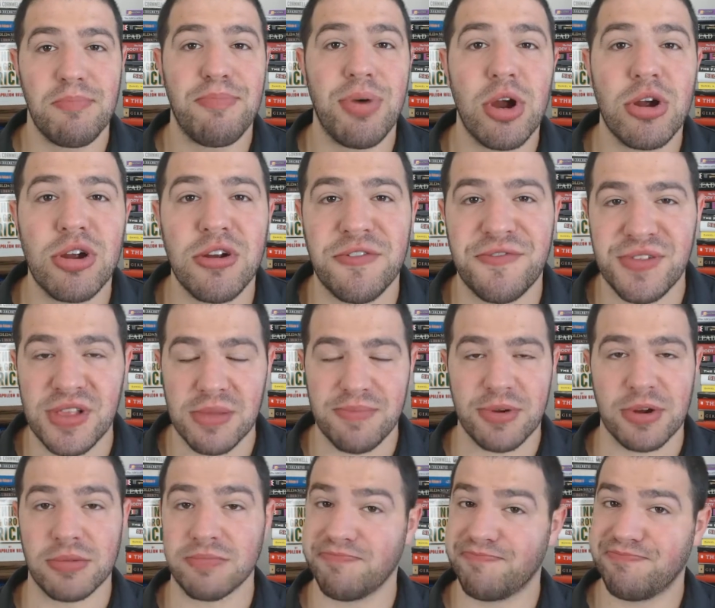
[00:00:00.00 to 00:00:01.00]
burger
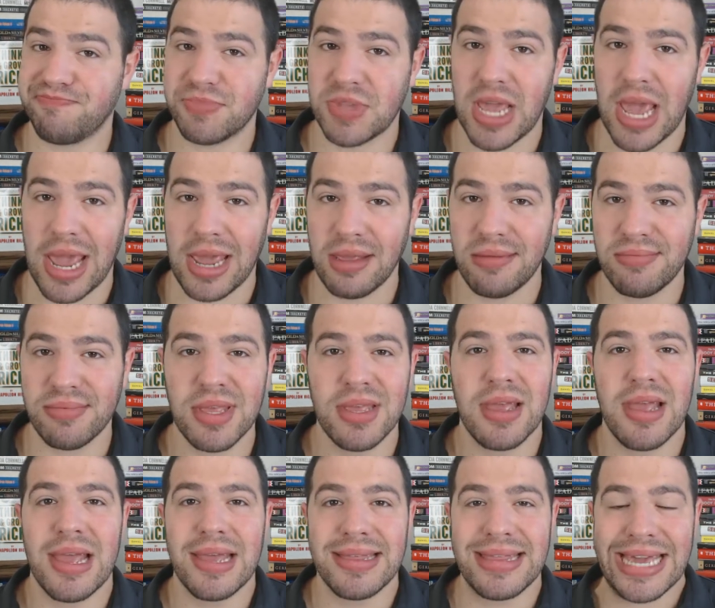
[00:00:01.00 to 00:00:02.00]
flipper. Okay?
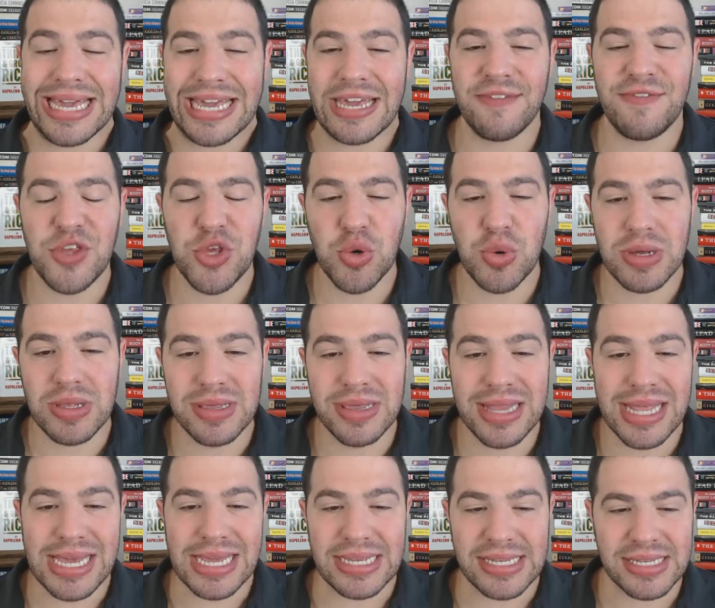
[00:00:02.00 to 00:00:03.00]
They give you a
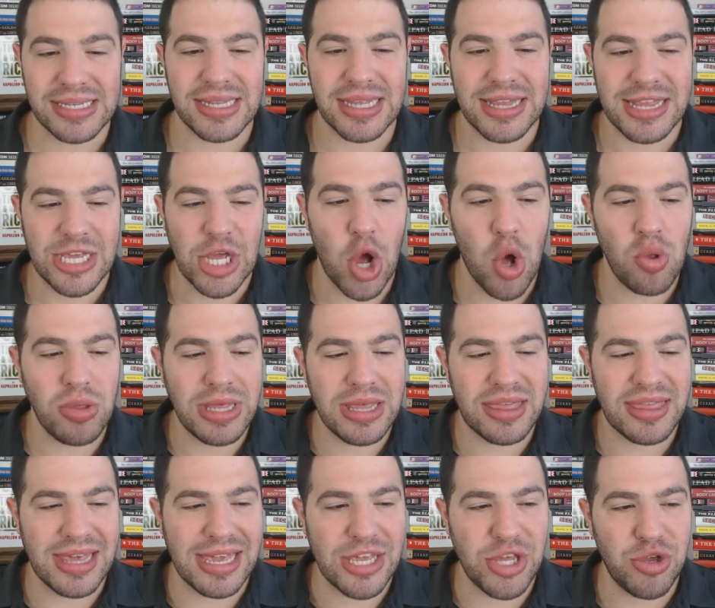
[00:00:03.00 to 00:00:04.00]
list. The only
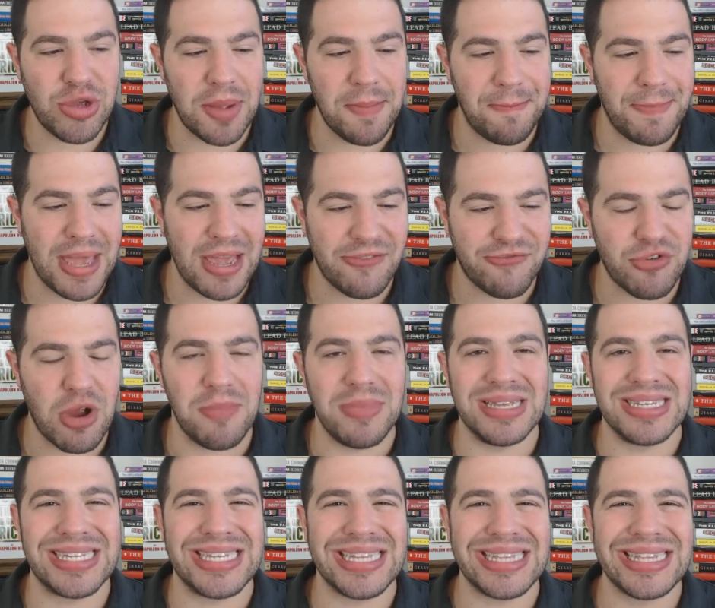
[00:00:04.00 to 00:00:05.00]
thing you can pick from
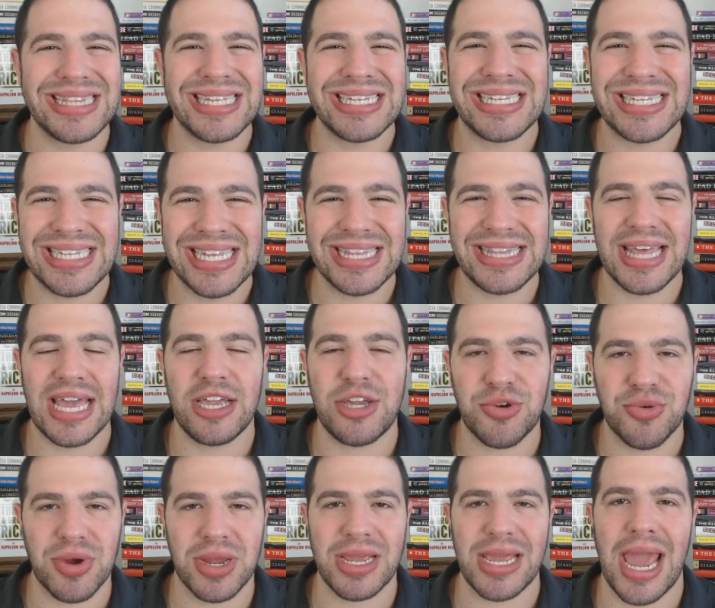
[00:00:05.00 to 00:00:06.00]
is the list that they
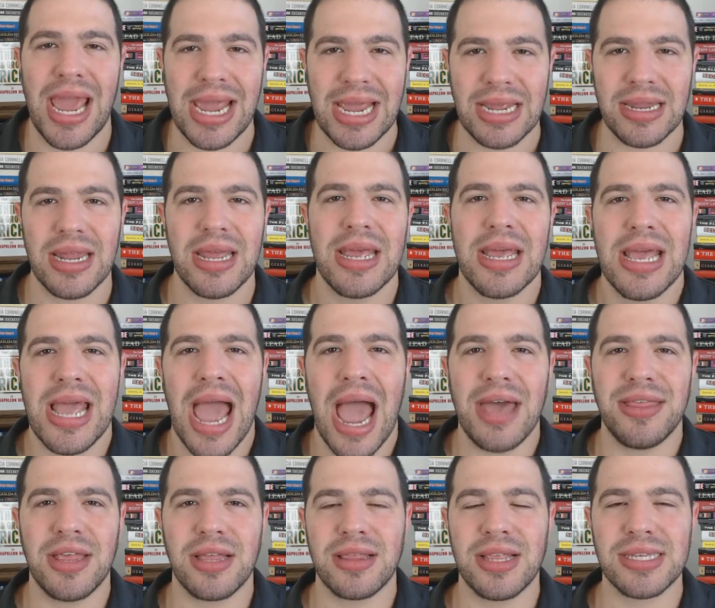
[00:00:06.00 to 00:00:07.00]
create.
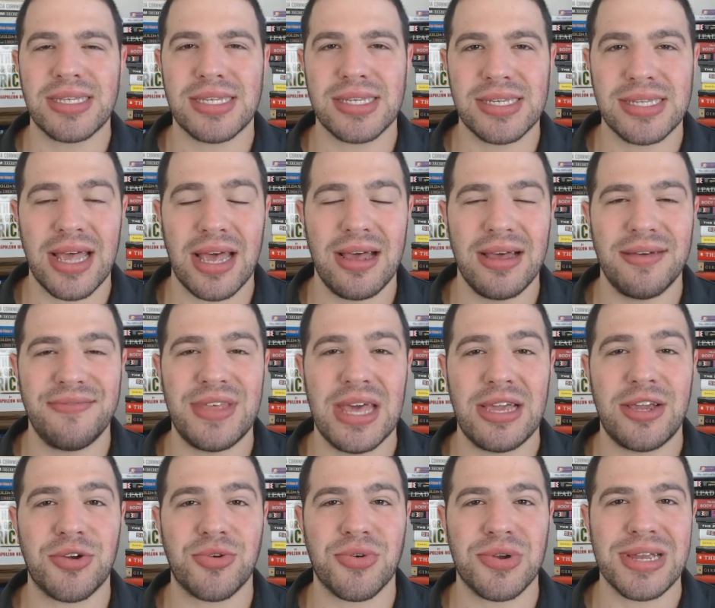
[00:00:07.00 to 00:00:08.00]
And the list
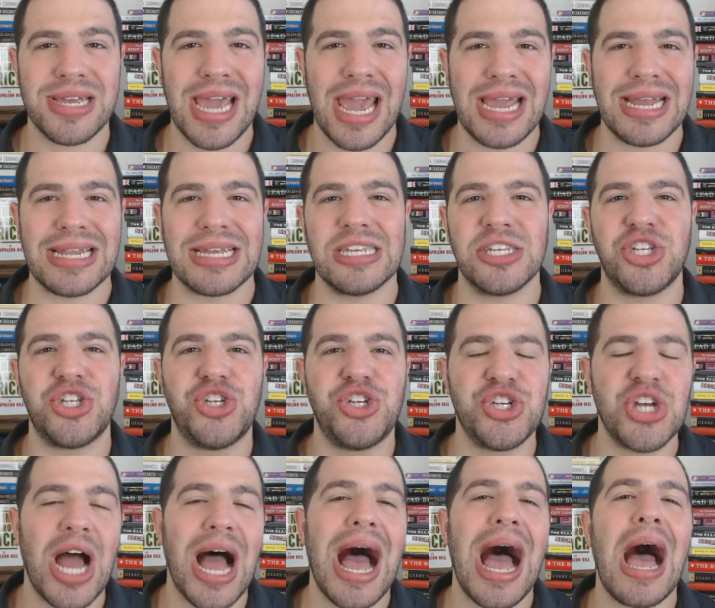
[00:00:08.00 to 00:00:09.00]
they create is
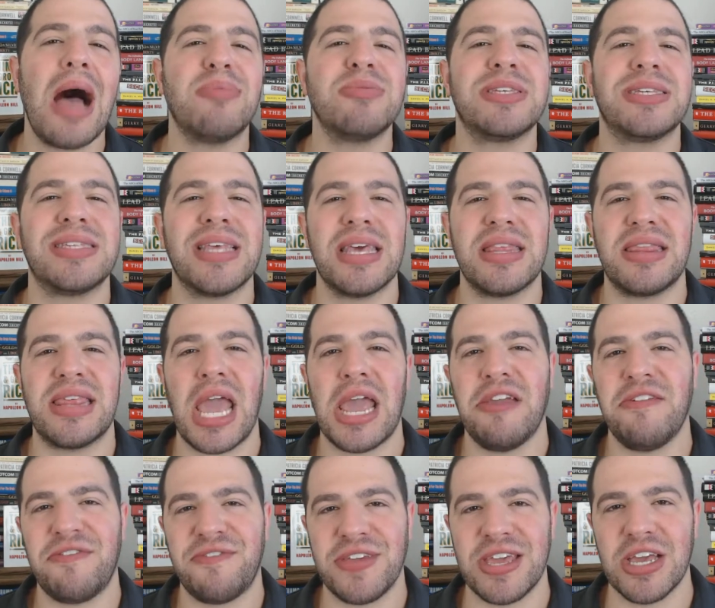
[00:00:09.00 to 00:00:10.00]
jobs that
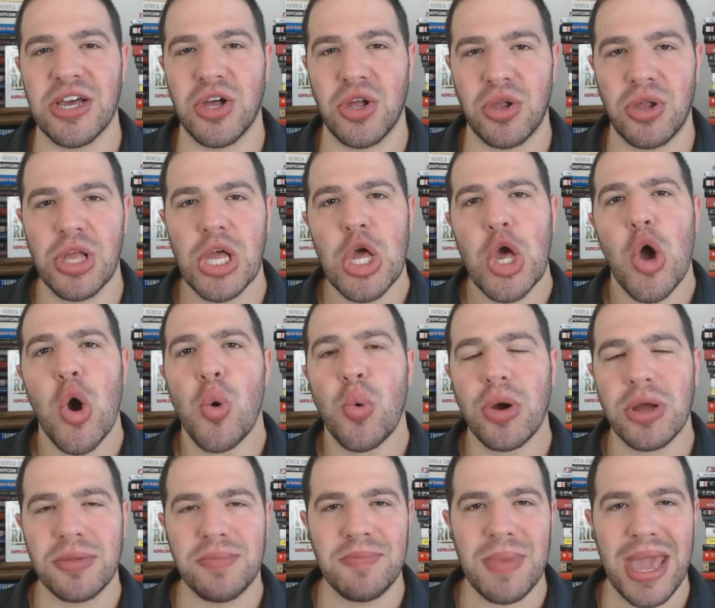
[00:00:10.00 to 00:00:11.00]
they feel
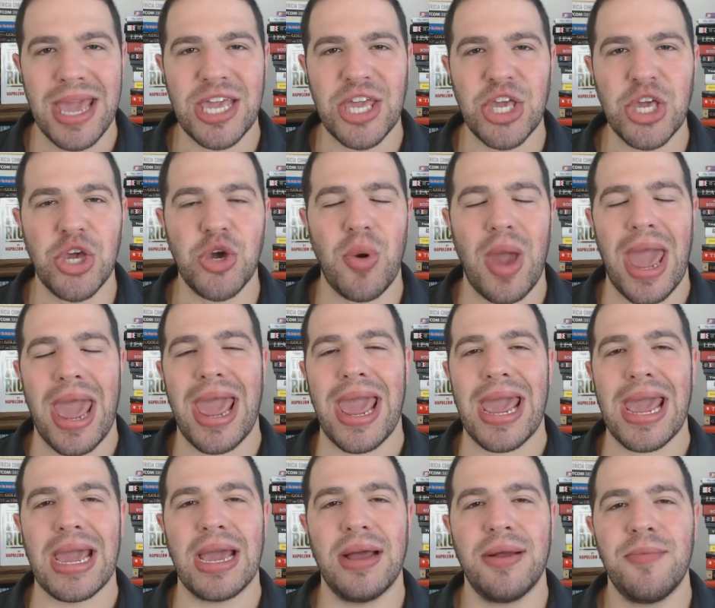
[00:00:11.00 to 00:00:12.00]
would make you
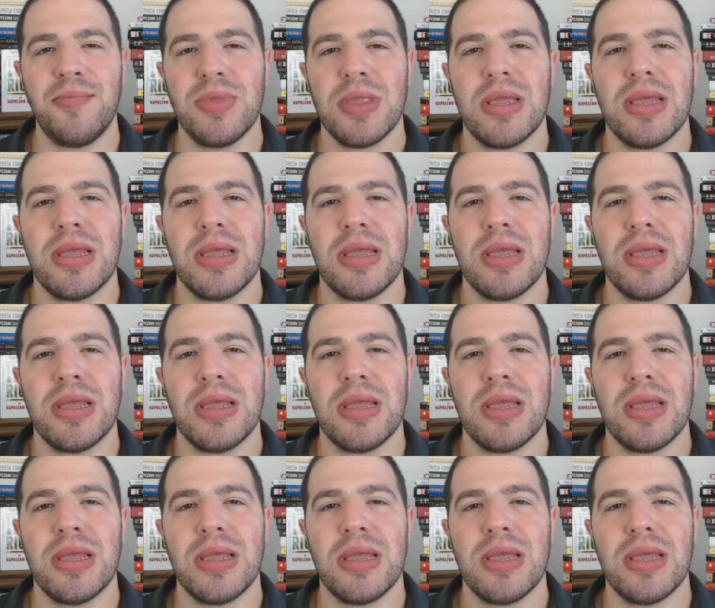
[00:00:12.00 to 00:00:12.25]
a